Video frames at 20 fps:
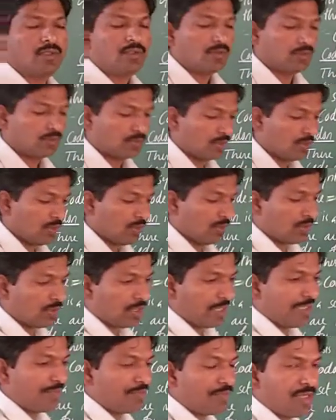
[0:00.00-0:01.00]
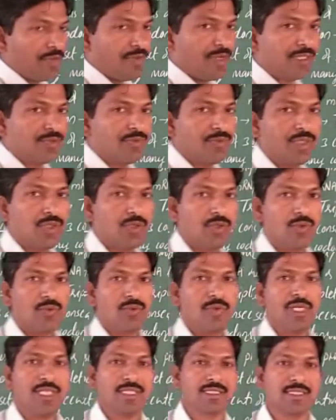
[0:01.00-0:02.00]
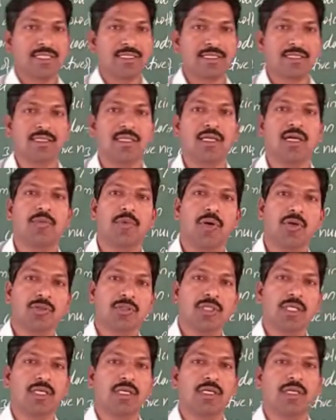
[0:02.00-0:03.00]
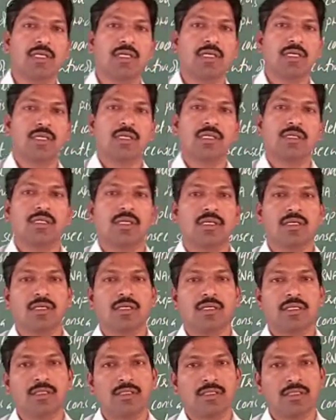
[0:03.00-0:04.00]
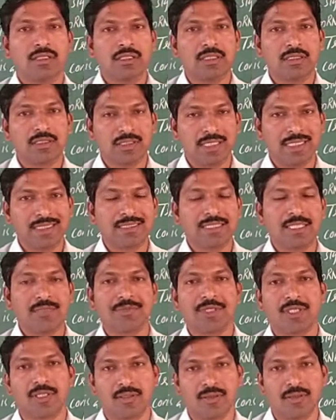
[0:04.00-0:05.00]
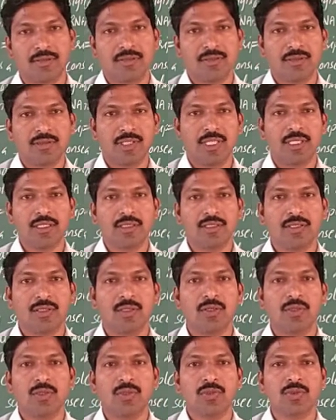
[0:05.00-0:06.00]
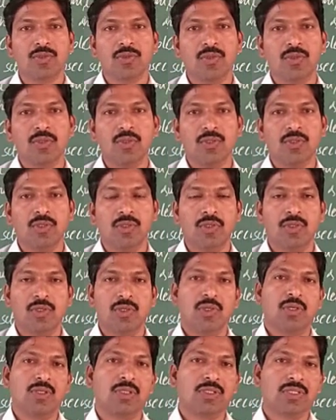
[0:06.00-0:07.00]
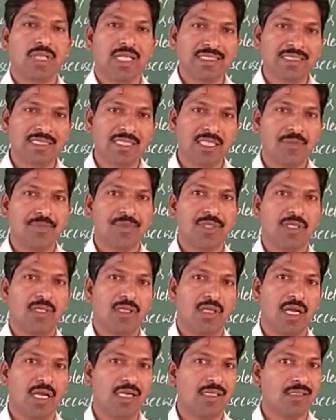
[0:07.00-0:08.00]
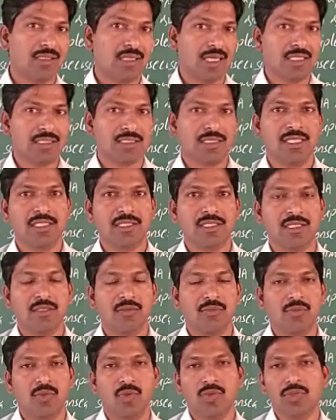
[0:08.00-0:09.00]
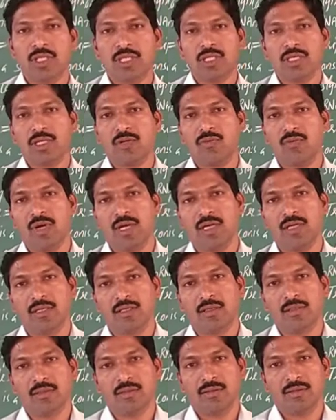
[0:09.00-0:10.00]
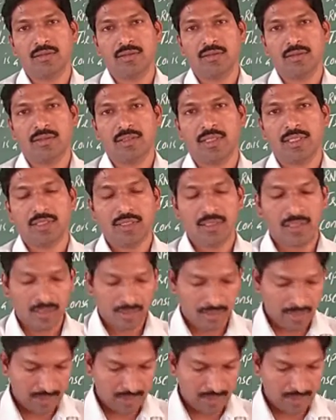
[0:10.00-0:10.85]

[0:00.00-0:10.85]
So, in previous video we discussed about the transcription, right. So, transcription and translation both are required, right.